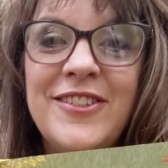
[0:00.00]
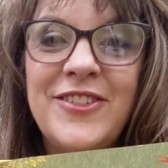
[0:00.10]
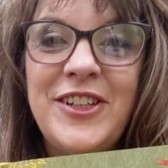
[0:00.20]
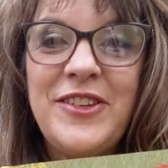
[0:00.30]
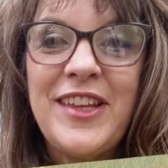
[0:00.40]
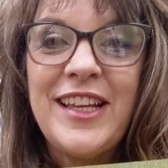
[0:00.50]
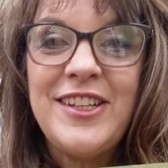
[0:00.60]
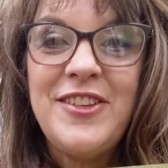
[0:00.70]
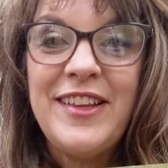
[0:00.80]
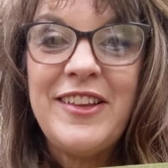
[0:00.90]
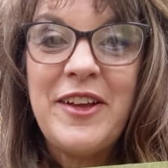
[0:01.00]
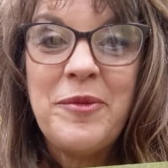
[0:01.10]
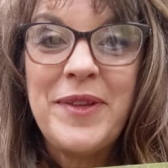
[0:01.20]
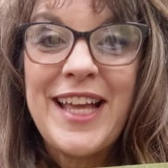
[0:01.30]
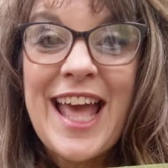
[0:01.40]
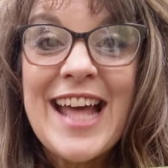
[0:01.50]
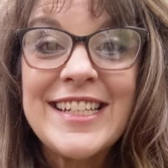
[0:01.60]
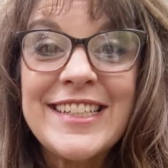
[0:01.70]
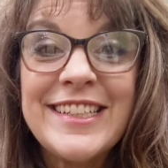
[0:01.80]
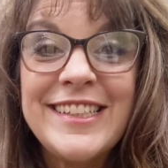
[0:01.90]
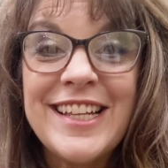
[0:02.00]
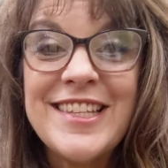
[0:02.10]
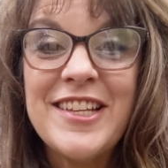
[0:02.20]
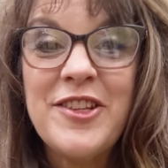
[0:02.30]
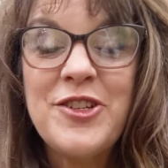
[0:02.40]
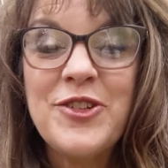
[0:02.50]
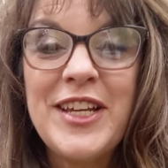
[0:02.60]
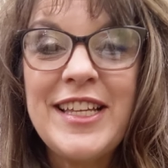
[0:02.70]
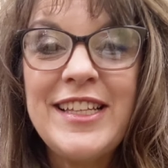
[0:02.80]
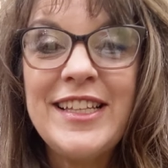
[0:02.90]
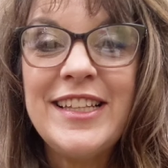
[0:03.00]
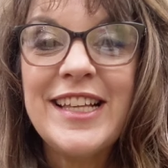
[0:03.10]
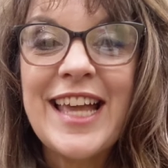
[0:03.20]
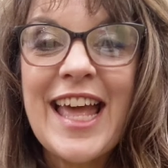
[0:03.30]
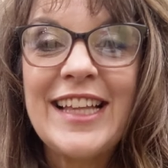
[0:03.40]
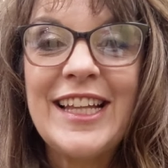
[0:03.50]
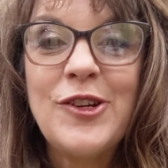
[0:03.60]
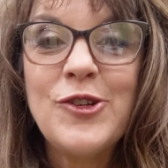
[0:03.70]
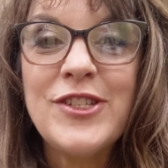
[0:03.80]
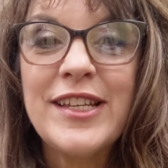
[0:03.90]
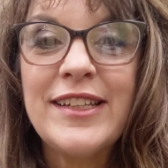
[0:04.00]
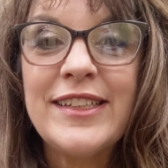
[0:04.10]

What do you think? Do you think they'll help the cat that's in the tree? The cat letters?